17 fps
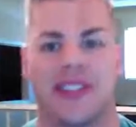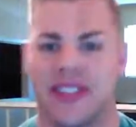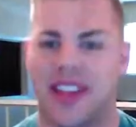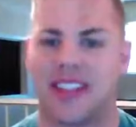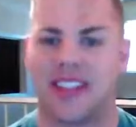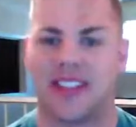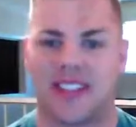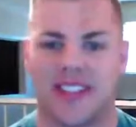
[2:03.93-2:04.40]

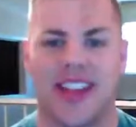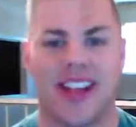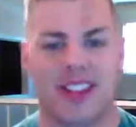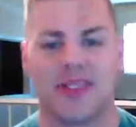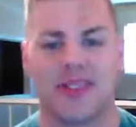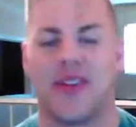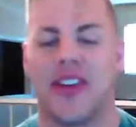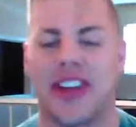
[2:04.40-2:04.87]
That's
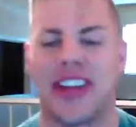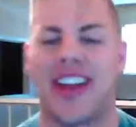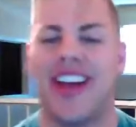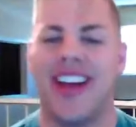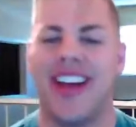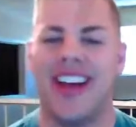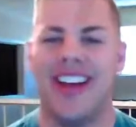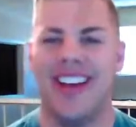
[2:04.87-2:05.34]
funny.
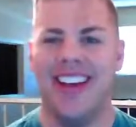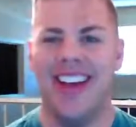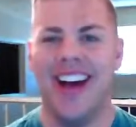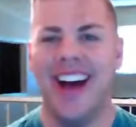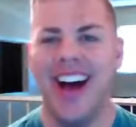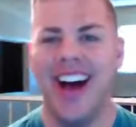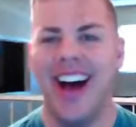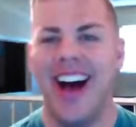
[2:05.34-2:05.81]

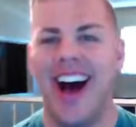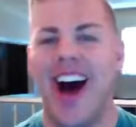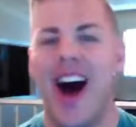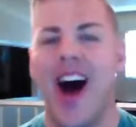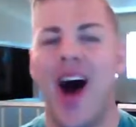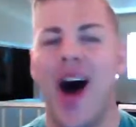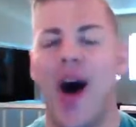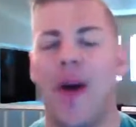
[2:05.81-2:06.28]

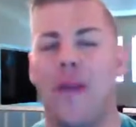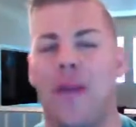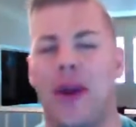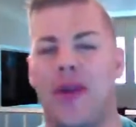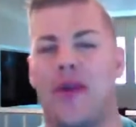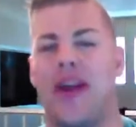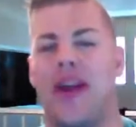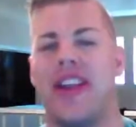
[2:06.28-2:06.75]

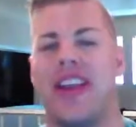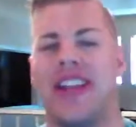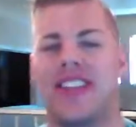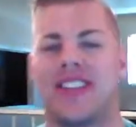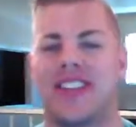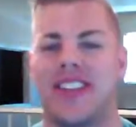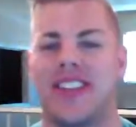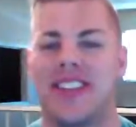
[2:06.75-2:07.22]
1 red
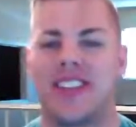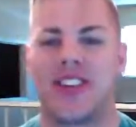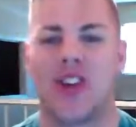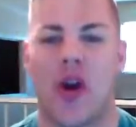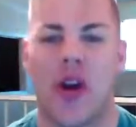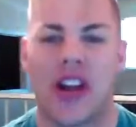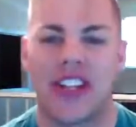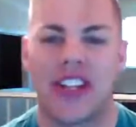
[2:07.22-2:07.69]
instant.
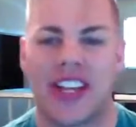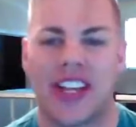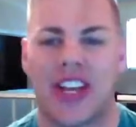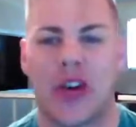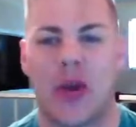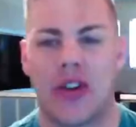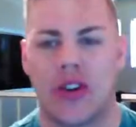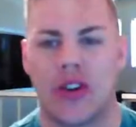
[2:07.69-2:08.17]
Target attacking
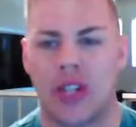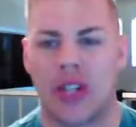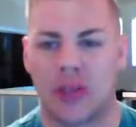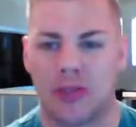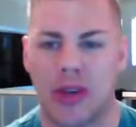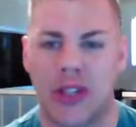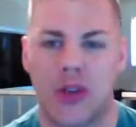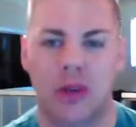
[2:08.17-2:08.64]
creature gets
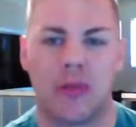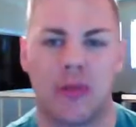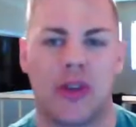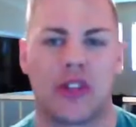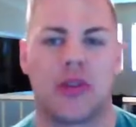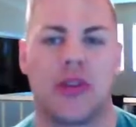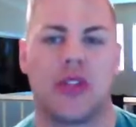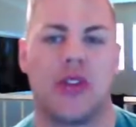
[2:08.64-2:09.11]

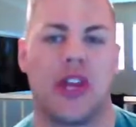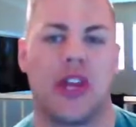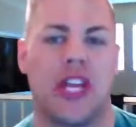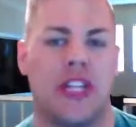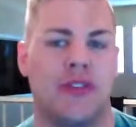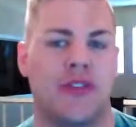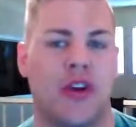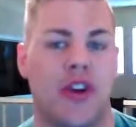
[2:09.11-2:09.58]
+3/+3 until the end
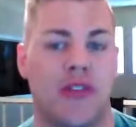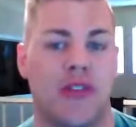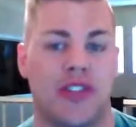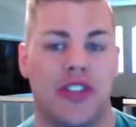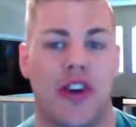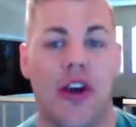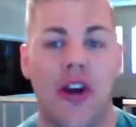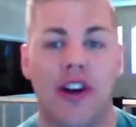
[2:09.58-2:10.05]
of turn. If it's
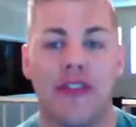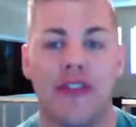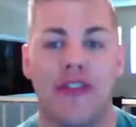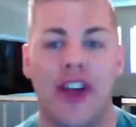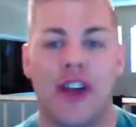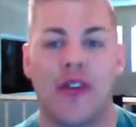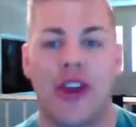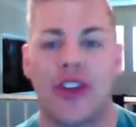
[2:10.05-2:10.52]
an
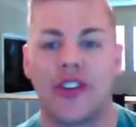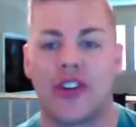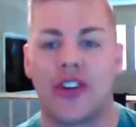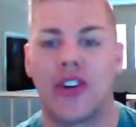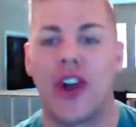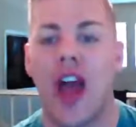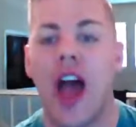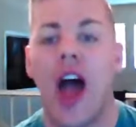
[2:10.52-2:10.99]
artifact
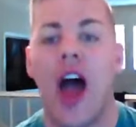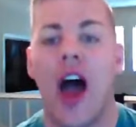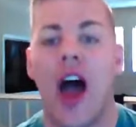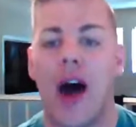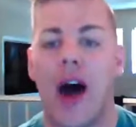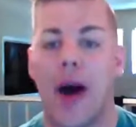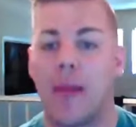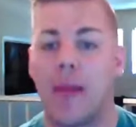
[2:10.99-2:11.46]
creature,
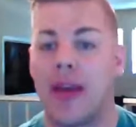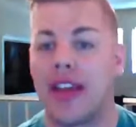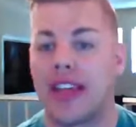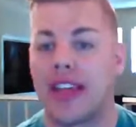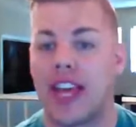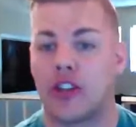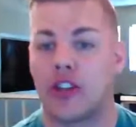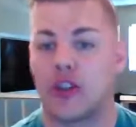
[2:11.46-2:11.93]
it
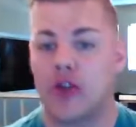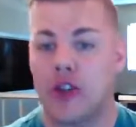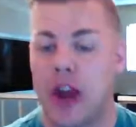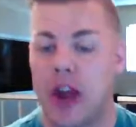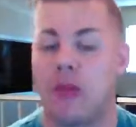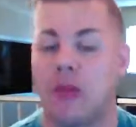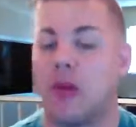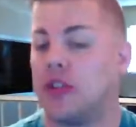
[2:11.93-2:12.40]
gains
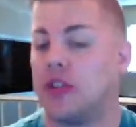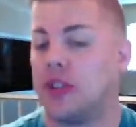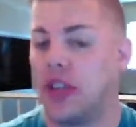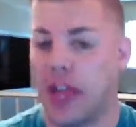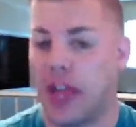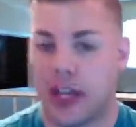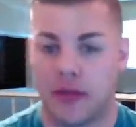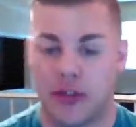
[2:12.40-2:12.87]
trample until the
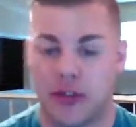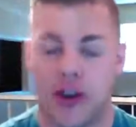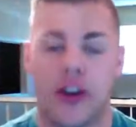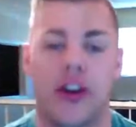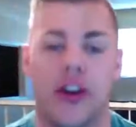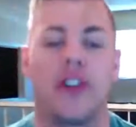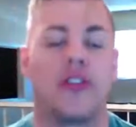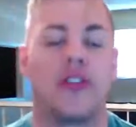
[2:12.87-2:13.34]
end of
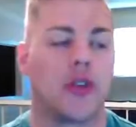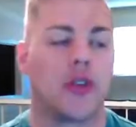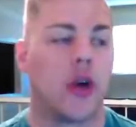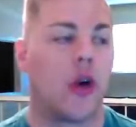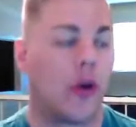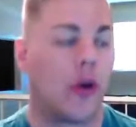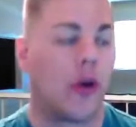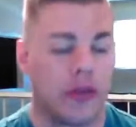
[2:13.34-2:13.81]
turn.
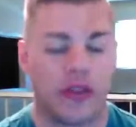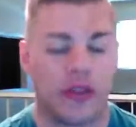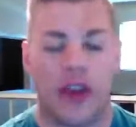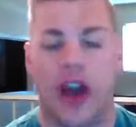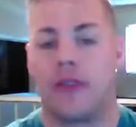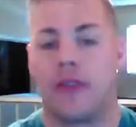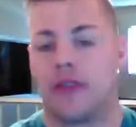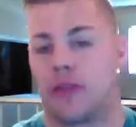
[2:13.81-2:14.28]
So if you've
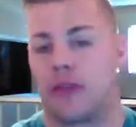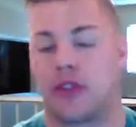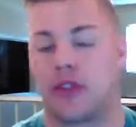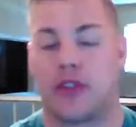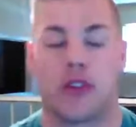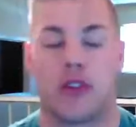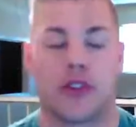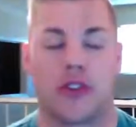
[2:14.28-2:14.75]
got some
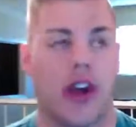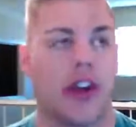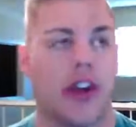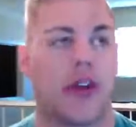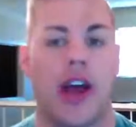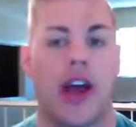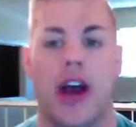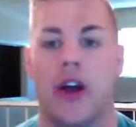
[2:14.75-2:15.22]
servos lying
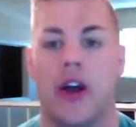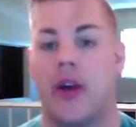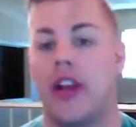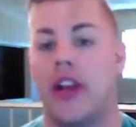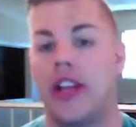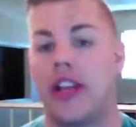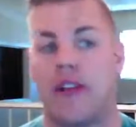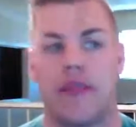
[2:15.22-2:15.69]
around or
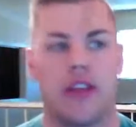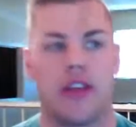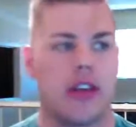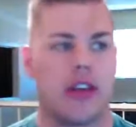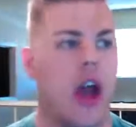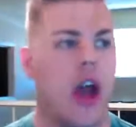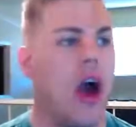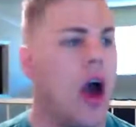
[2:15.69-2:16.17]
any of
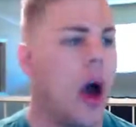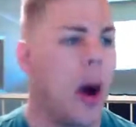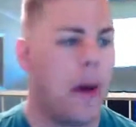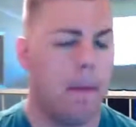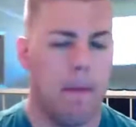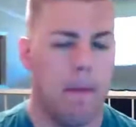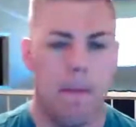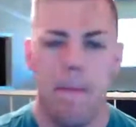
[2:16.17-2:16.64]
the
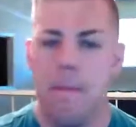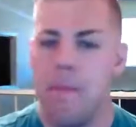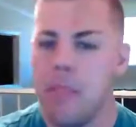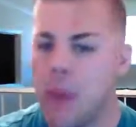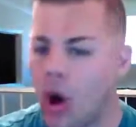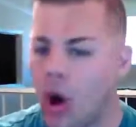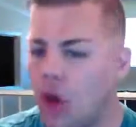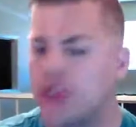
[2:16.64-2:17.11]

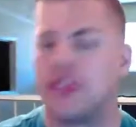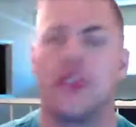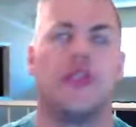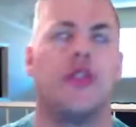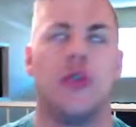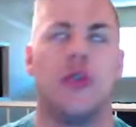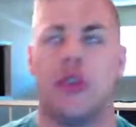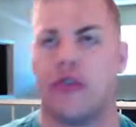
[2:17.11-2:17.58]

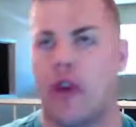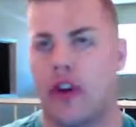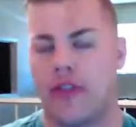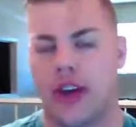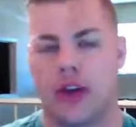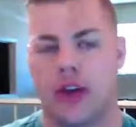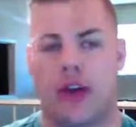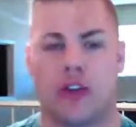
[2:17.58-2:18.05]
multitude of
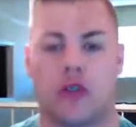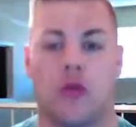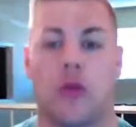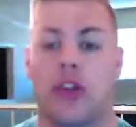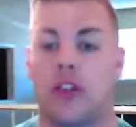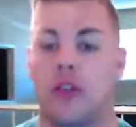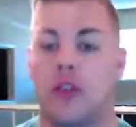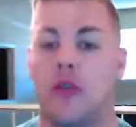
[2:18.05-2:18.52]
artifact creatures we'll
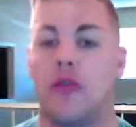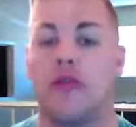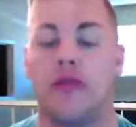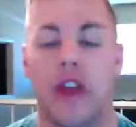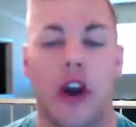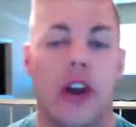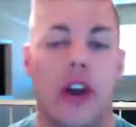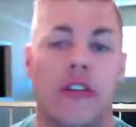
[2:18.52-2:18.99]
get to
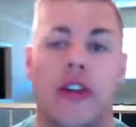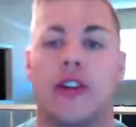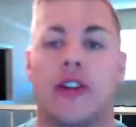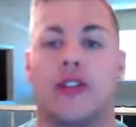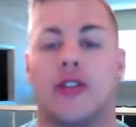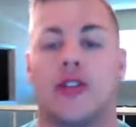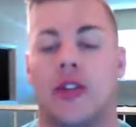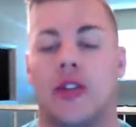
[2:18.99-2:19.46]
very, very
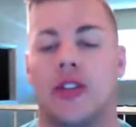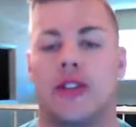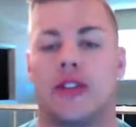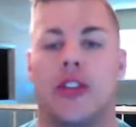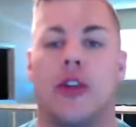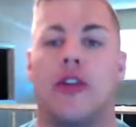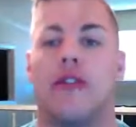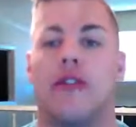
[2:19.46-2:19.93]
soon in the
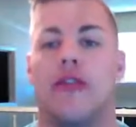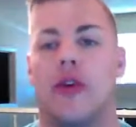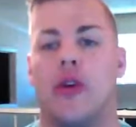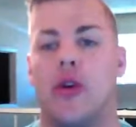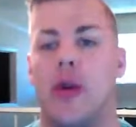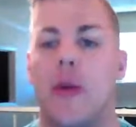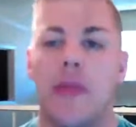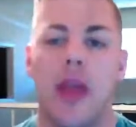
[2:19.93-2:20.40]
set
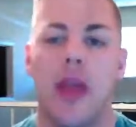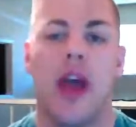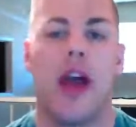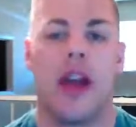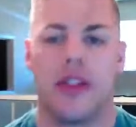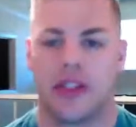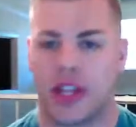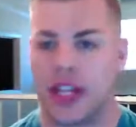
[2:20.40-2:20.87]
review,
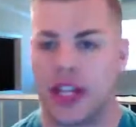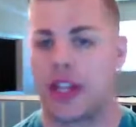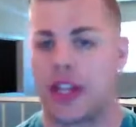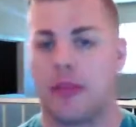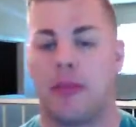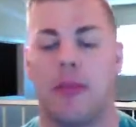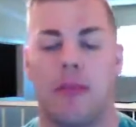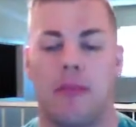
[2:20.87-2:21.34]
it's going to get a
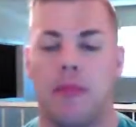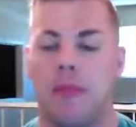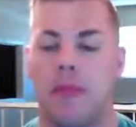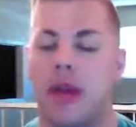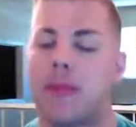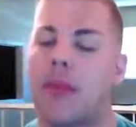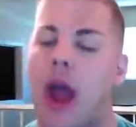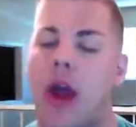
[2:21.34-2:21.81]

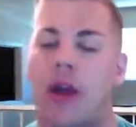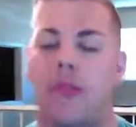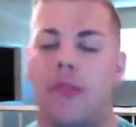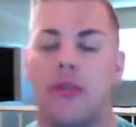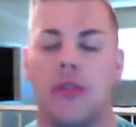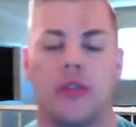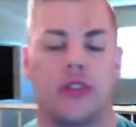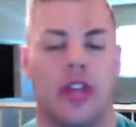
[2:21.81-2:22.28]
big power
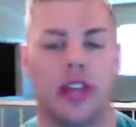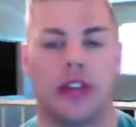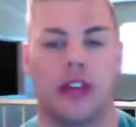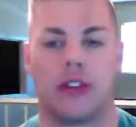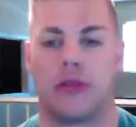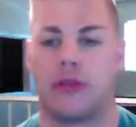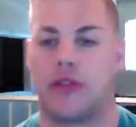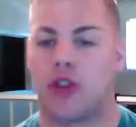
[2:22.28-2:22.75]
boost and a
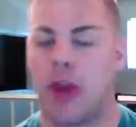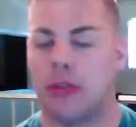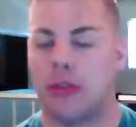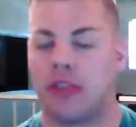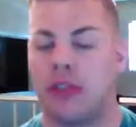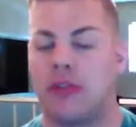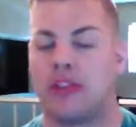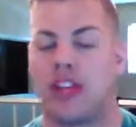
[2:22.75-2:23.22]
trample
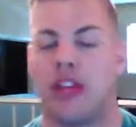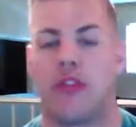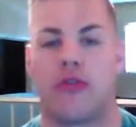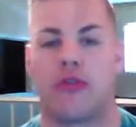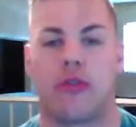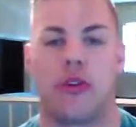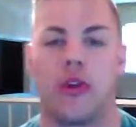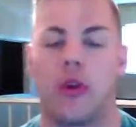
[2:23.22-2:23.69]
damage to get
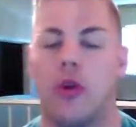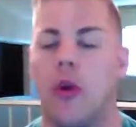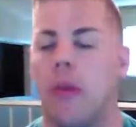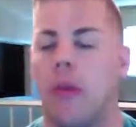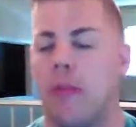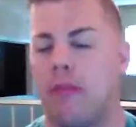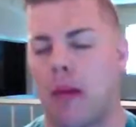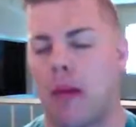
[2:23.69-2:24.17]
through,
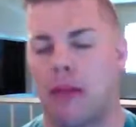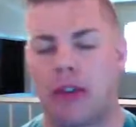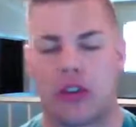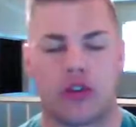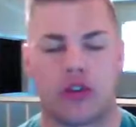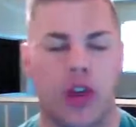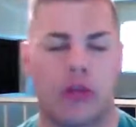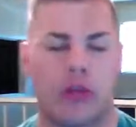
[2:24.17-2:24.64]
probably
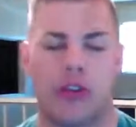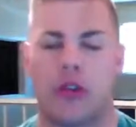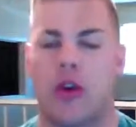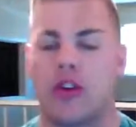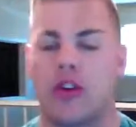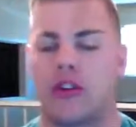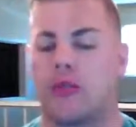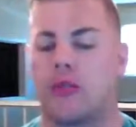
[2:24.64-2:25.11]
trade up with the
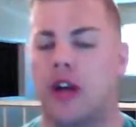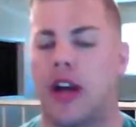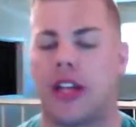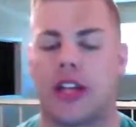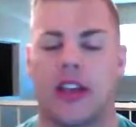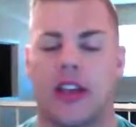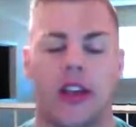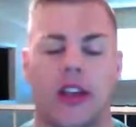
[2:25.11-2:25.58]
creature that's
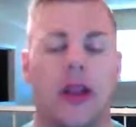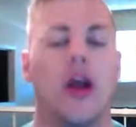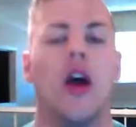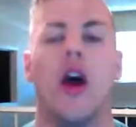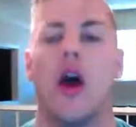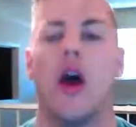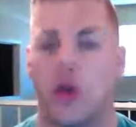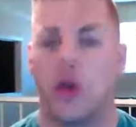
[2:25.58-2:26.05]
blocking it.
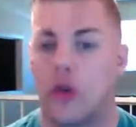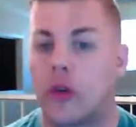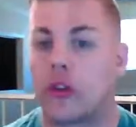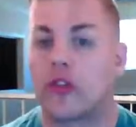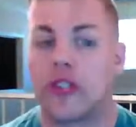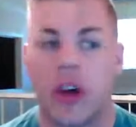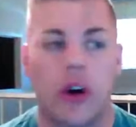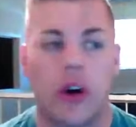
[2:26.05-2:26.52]
Real
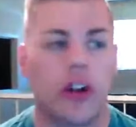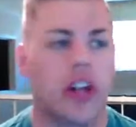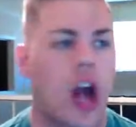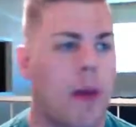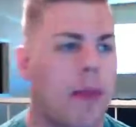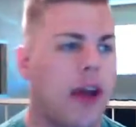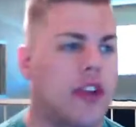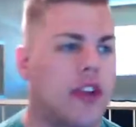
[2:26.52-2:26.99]
solid
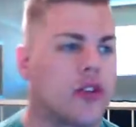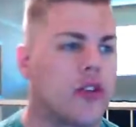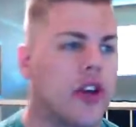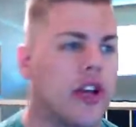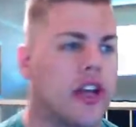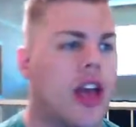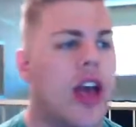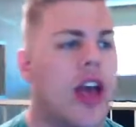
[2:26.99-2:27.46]
combat
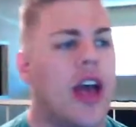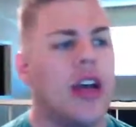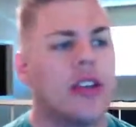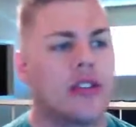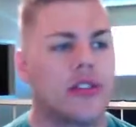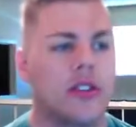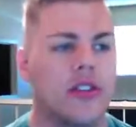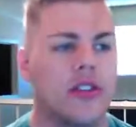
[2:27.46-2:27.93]
trick.
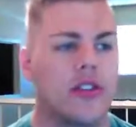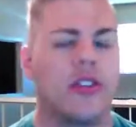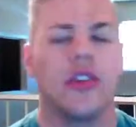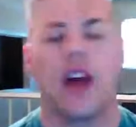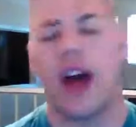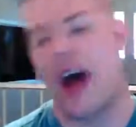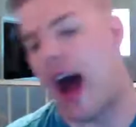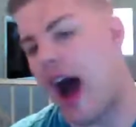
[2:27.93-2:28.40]

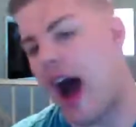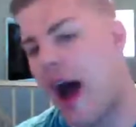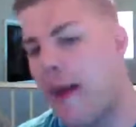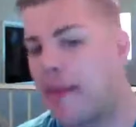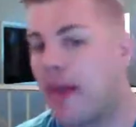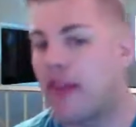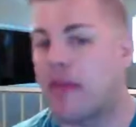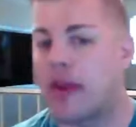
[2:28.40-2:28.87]
Still, I'm
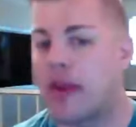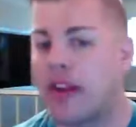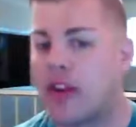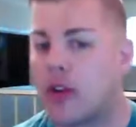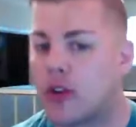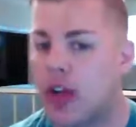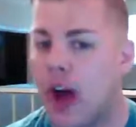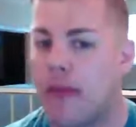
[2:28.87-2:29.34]
never been a
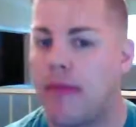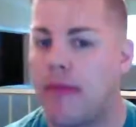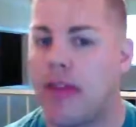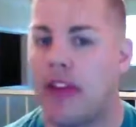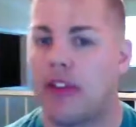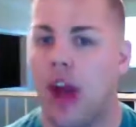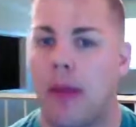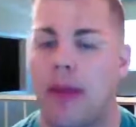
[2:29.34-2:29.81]
huge fan
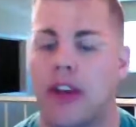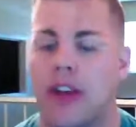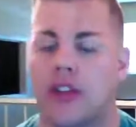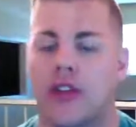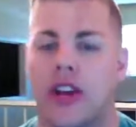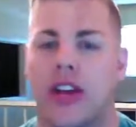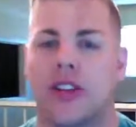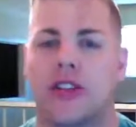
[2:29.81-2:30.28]
of combat
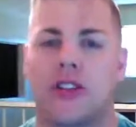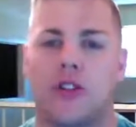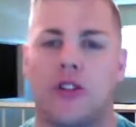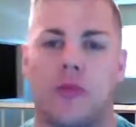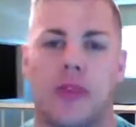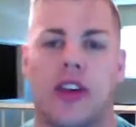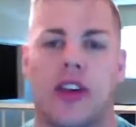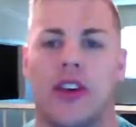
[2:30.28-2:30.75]
tricks just
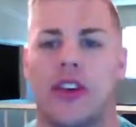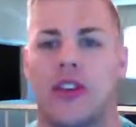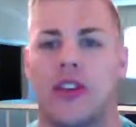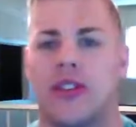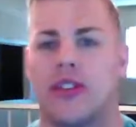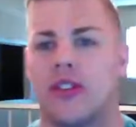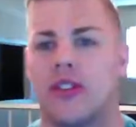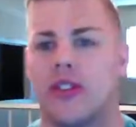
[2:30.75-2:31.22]

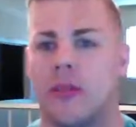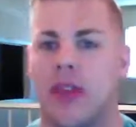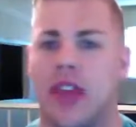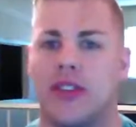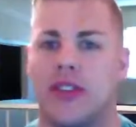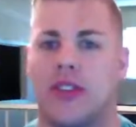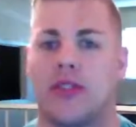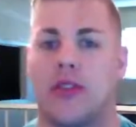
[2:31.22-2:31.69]
because in some
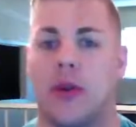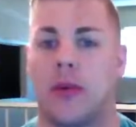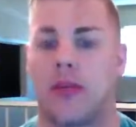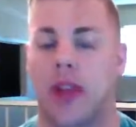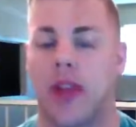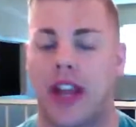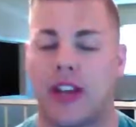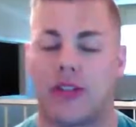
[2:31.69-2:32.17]
cases they're
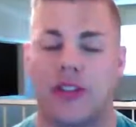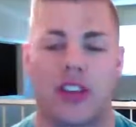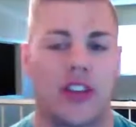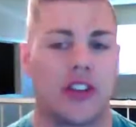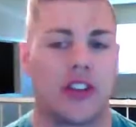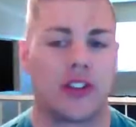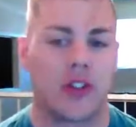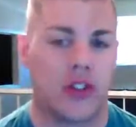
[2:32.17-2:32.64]
kind of
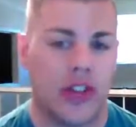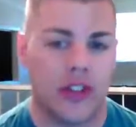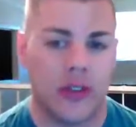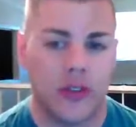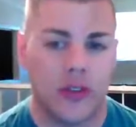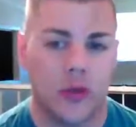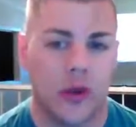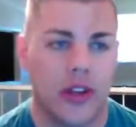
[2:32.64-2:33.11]
conditional like
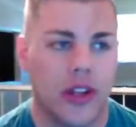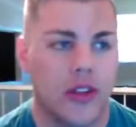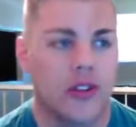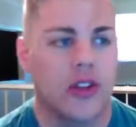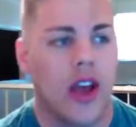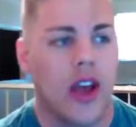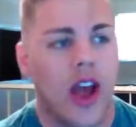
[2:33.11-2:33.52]
this one is.